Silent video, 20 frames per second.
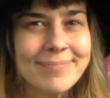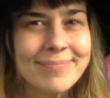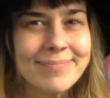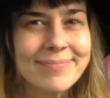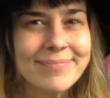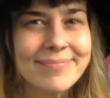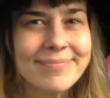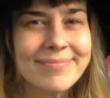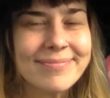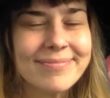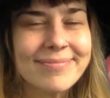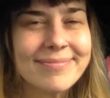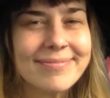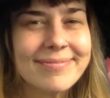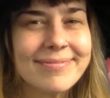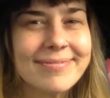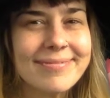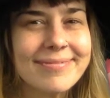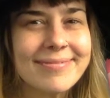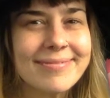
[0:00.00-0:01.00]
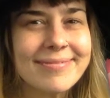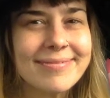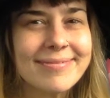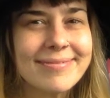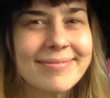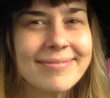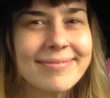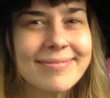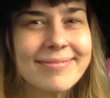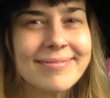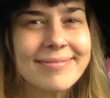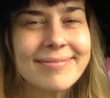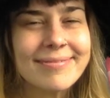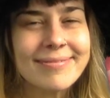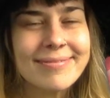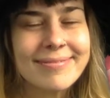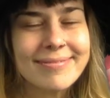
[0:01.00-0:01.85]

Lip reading: (no one is talking)